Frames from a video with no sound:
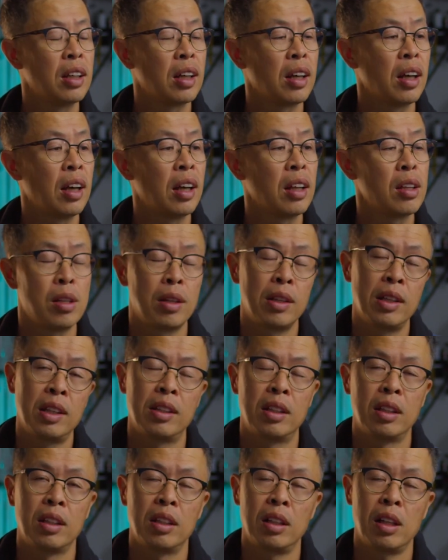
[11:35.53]
and you
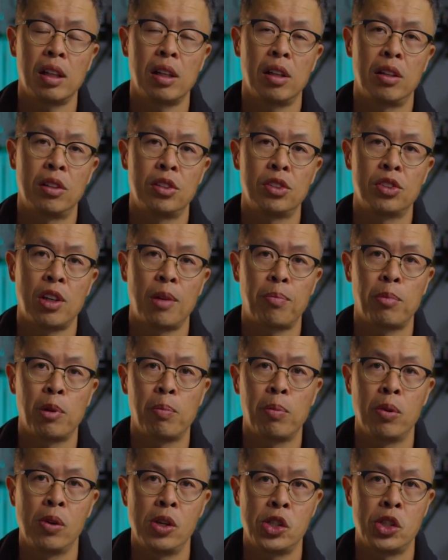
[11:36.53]
need like a sharper
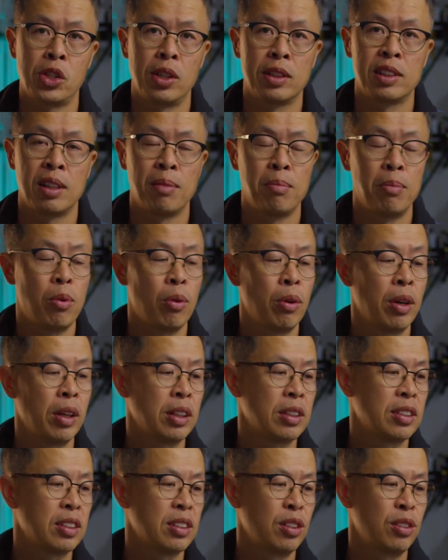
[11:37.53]
push at some
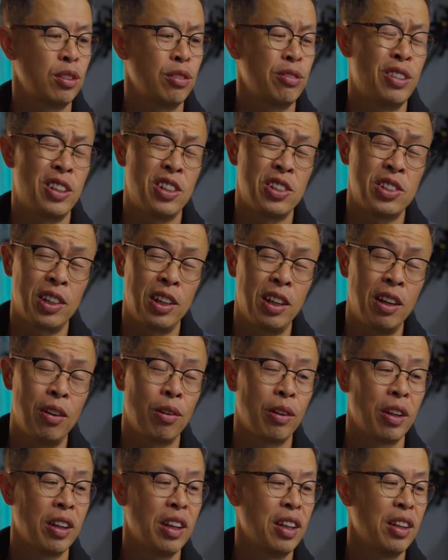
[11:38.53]
points to finish it
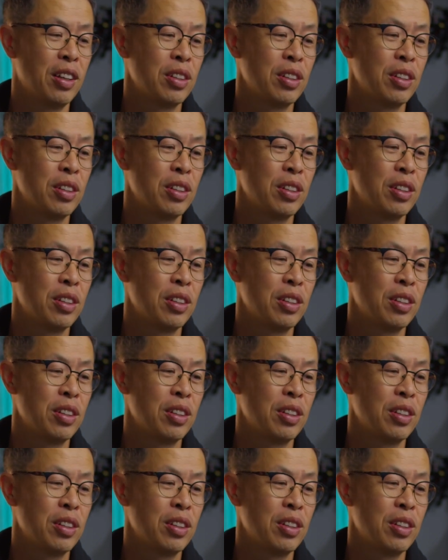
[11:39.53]
out.